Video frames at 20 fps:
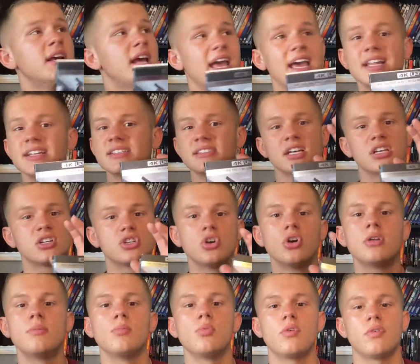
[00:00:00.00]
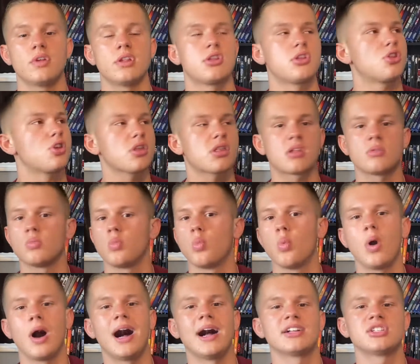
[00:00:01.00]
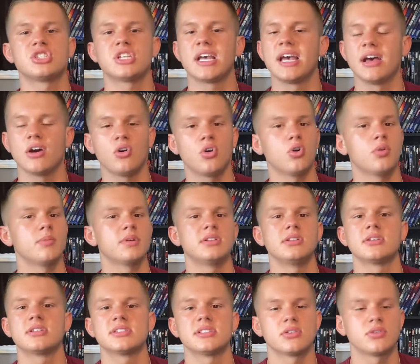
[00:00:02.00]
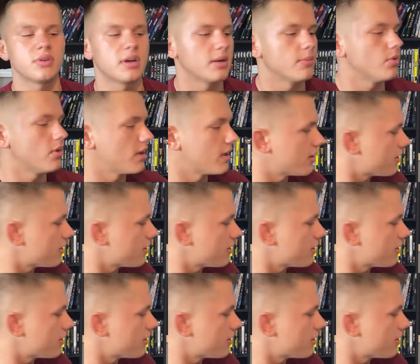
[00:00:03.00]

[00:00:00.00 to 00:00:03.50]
It is a good movie to just watch at home. It looks incredible on a